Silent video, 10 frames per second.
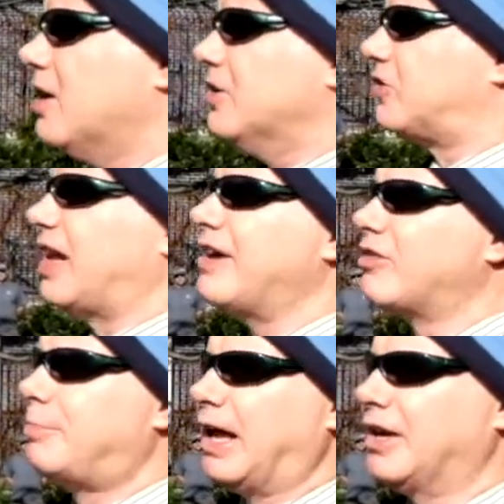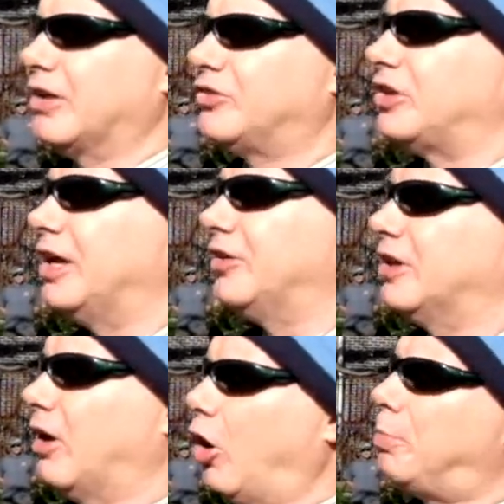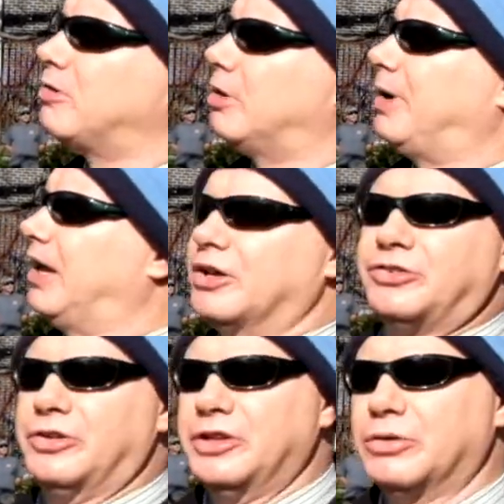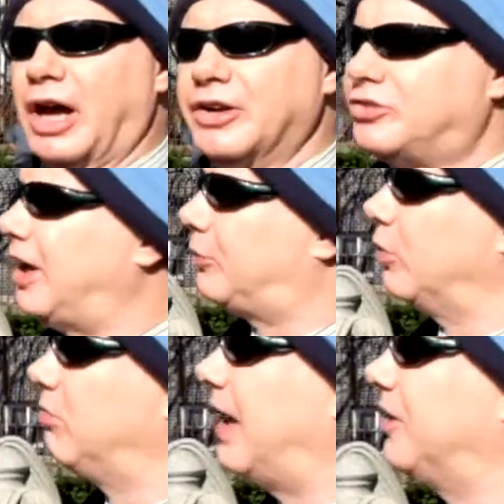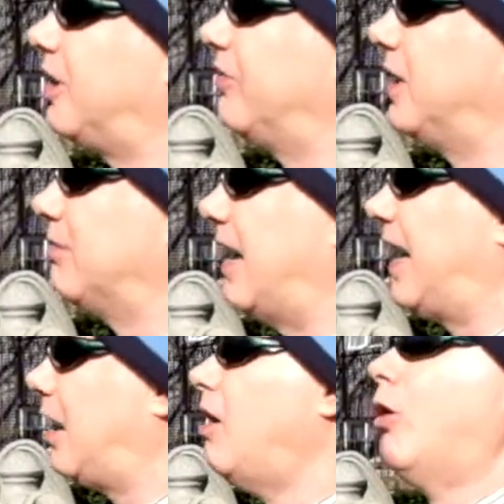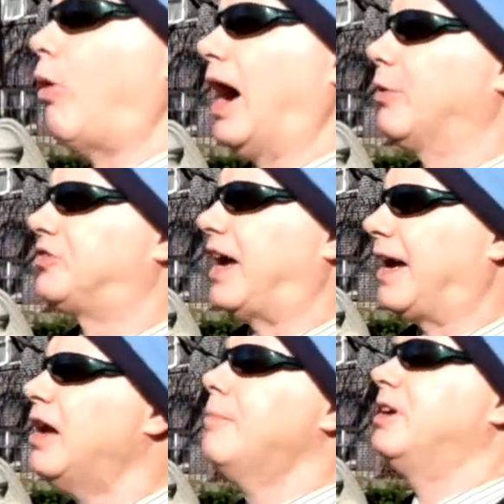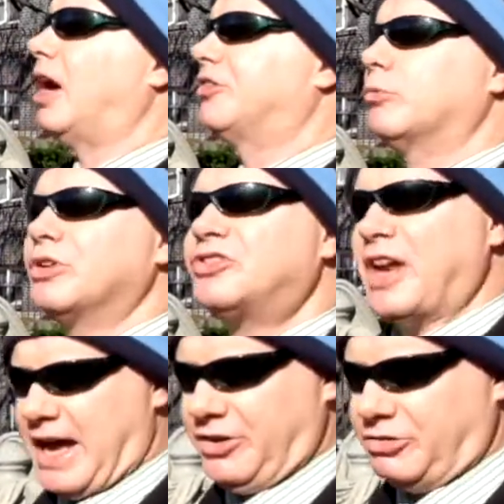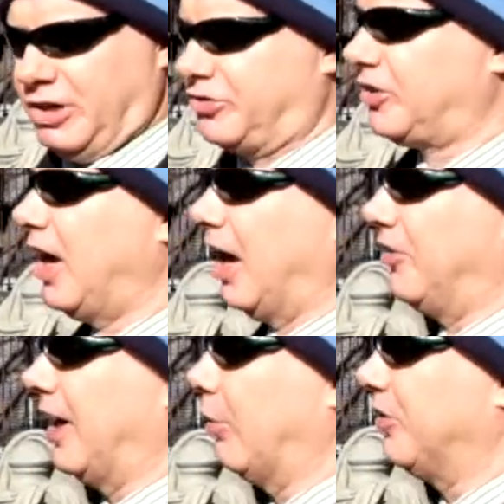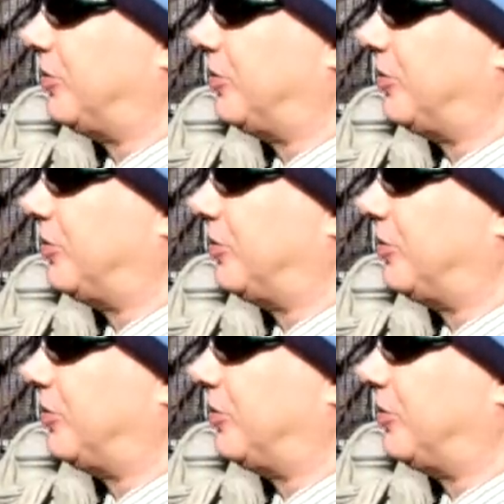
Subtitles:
Slave rebellions, open rebellions in the United States were relatively rare. Why was that? Because it was dangerous. There was